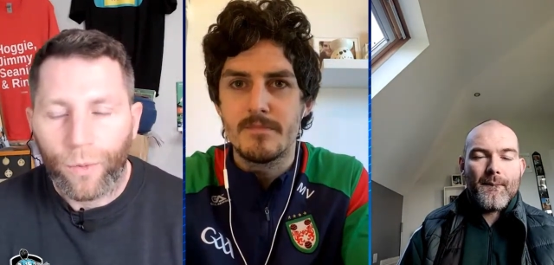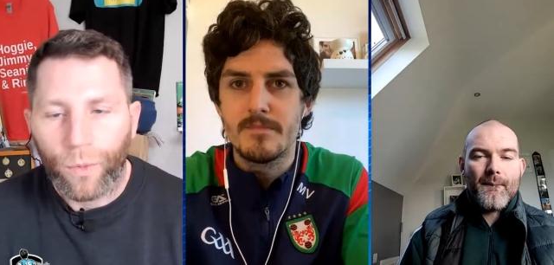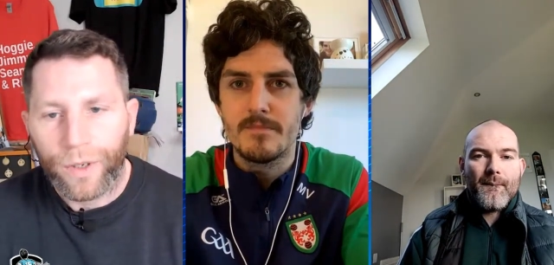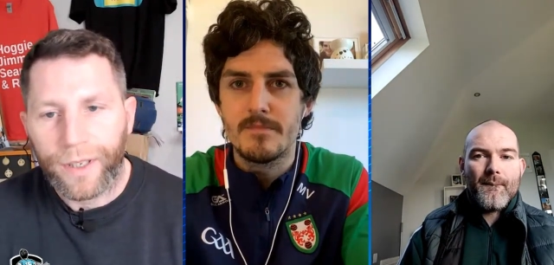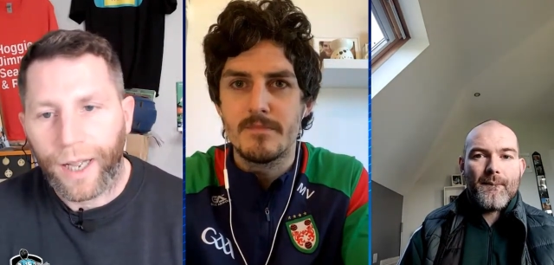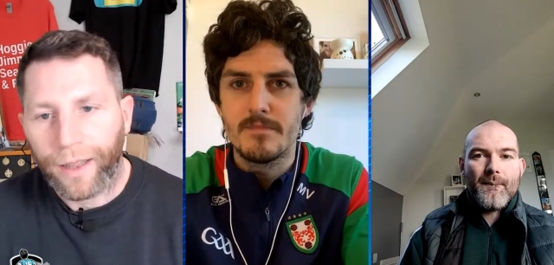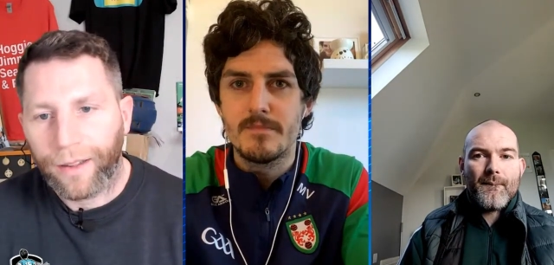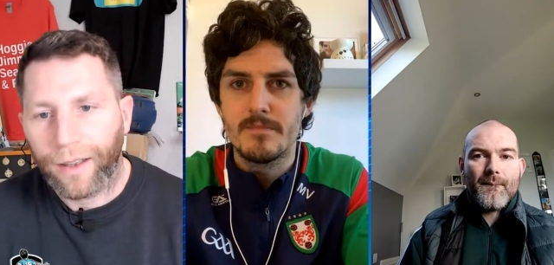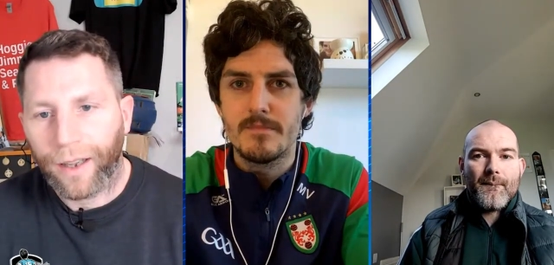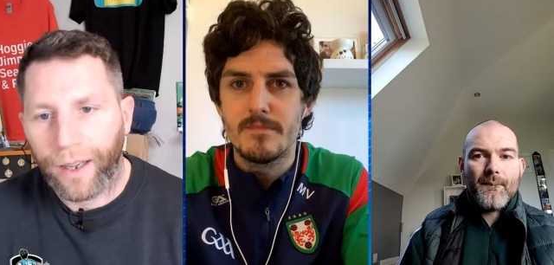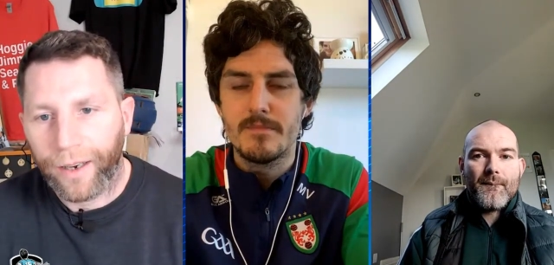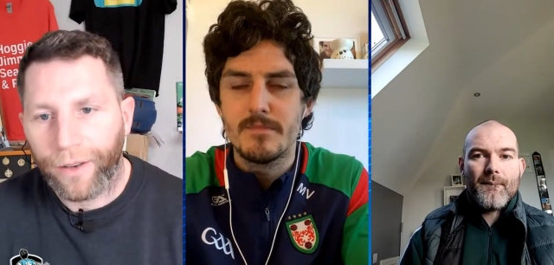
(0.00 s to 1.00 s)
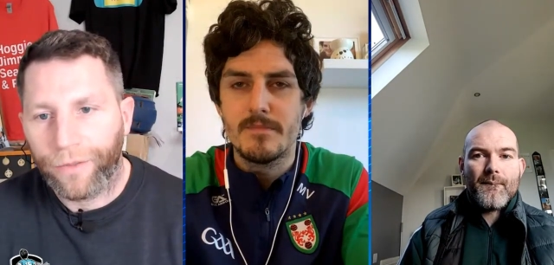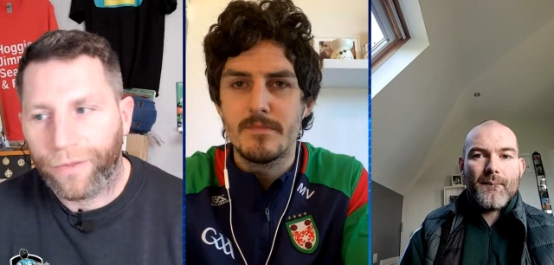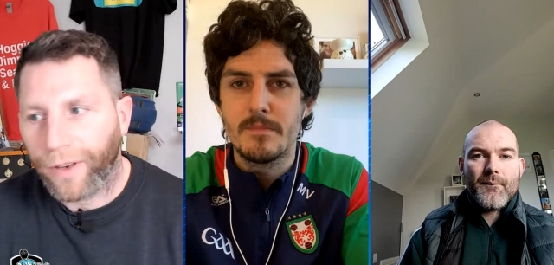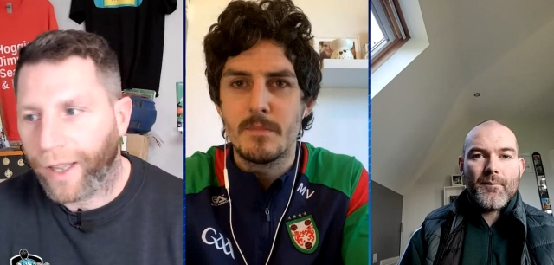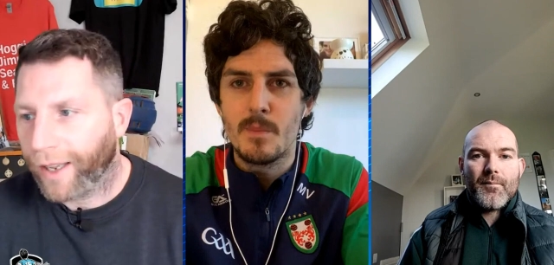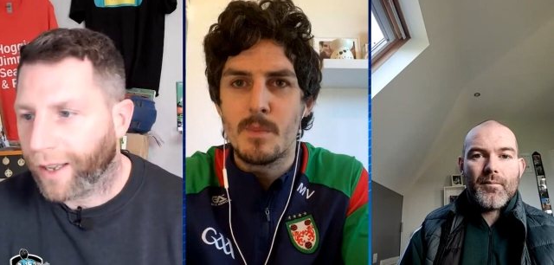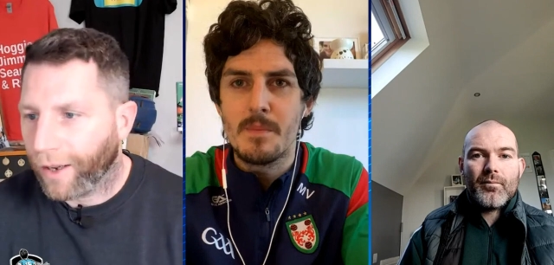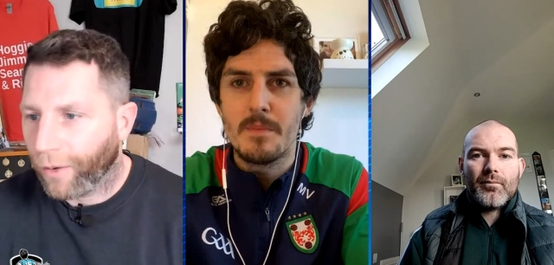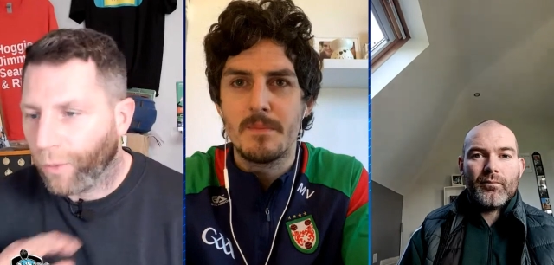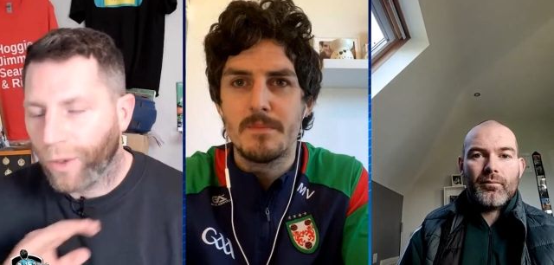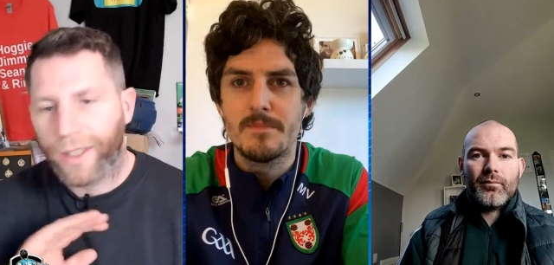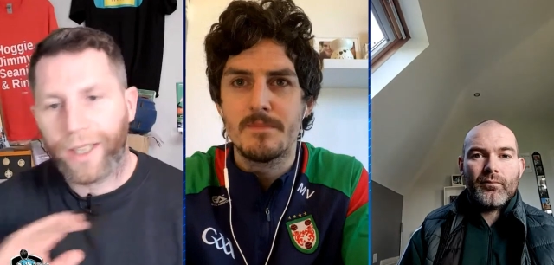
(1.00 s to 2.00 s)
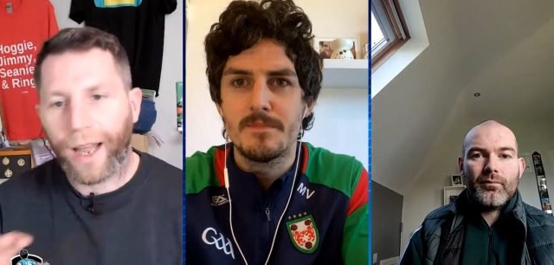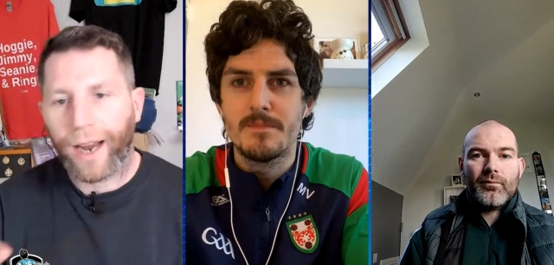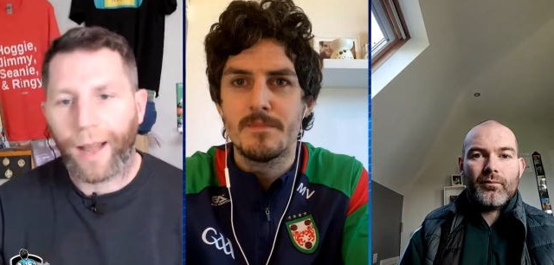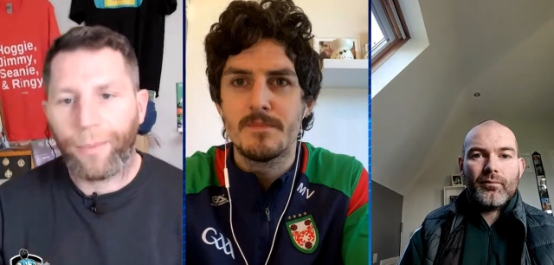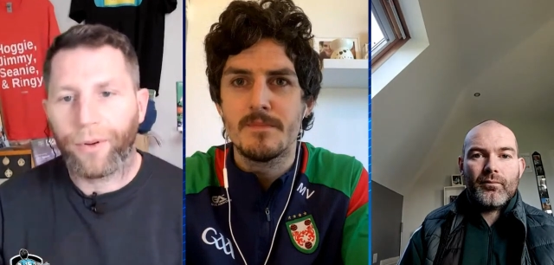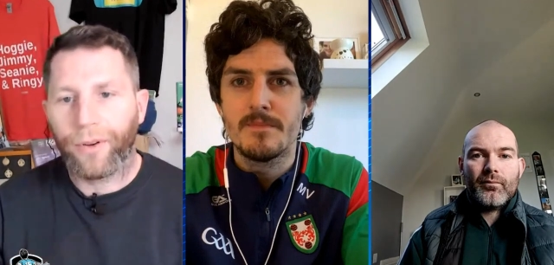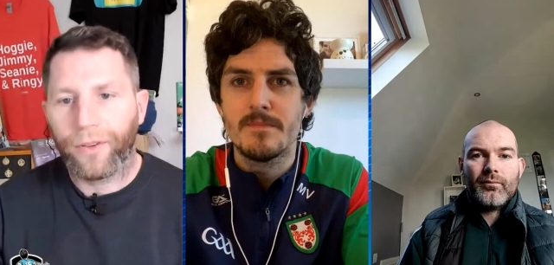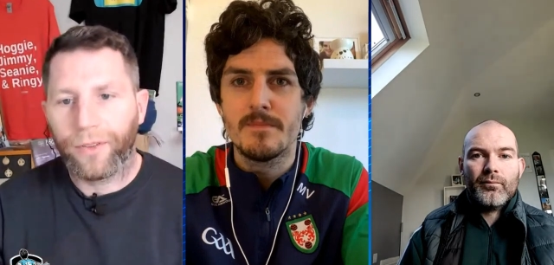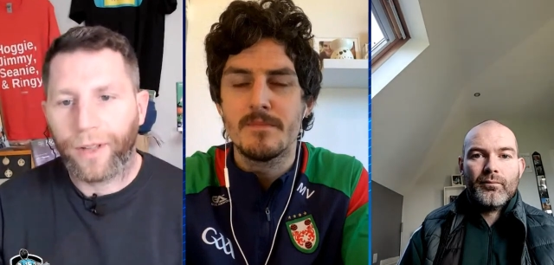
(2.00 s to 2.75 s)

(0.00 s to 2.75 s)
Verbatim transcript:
Speaker 1: was that the kind of like once that happened,